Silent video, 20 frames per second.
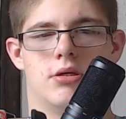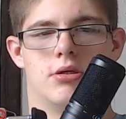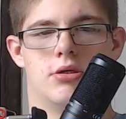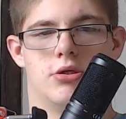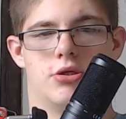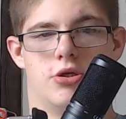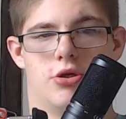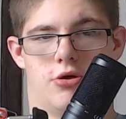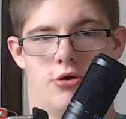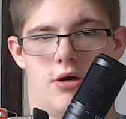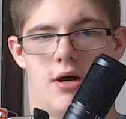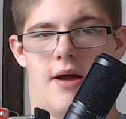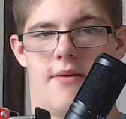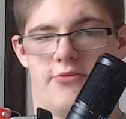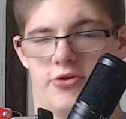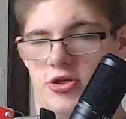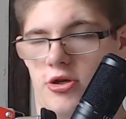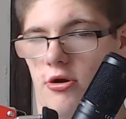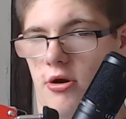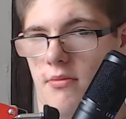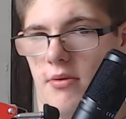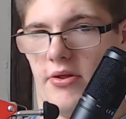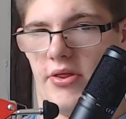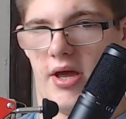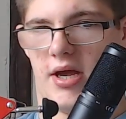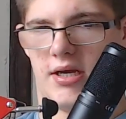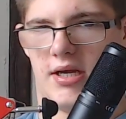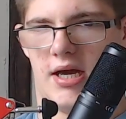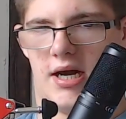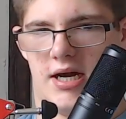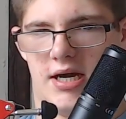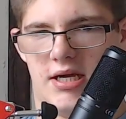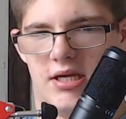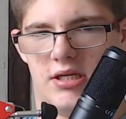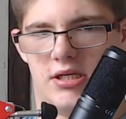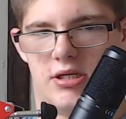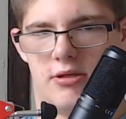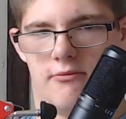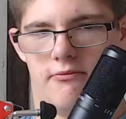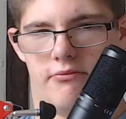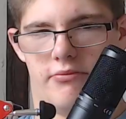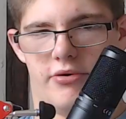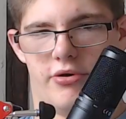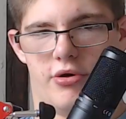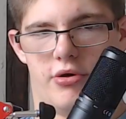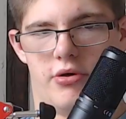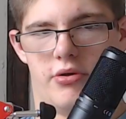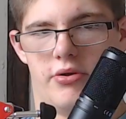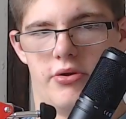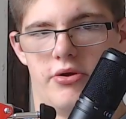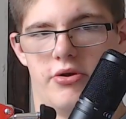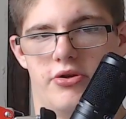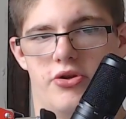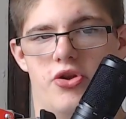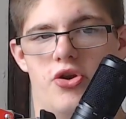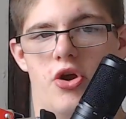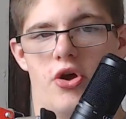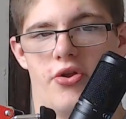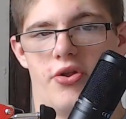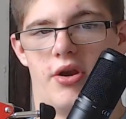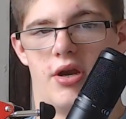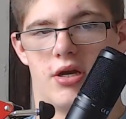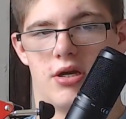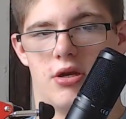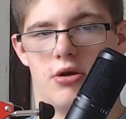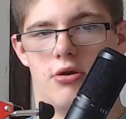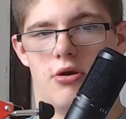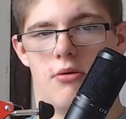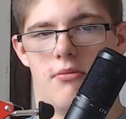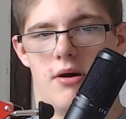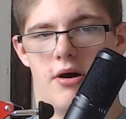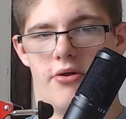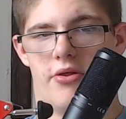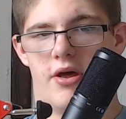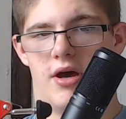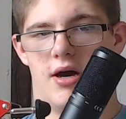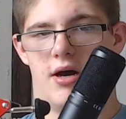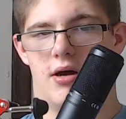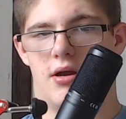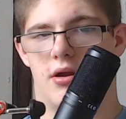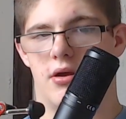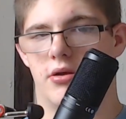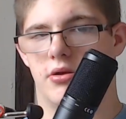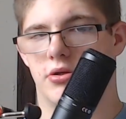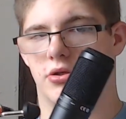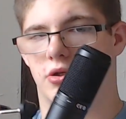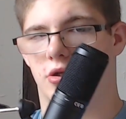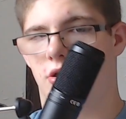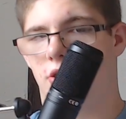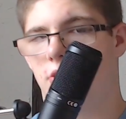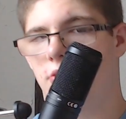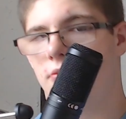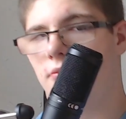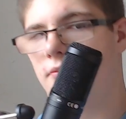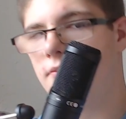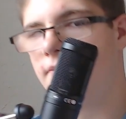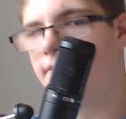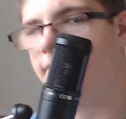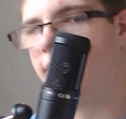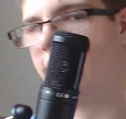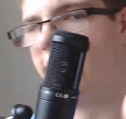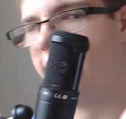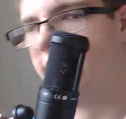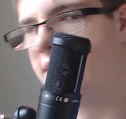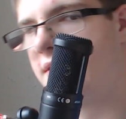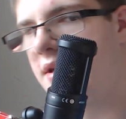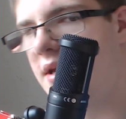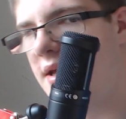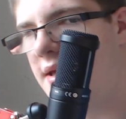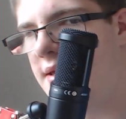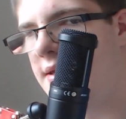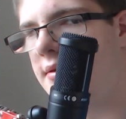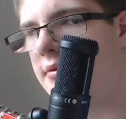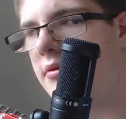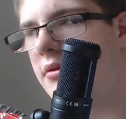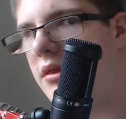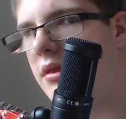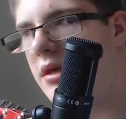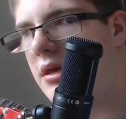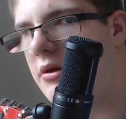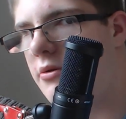So I'm sorry about that, guys, but there's nothing I can do about that. So if I take the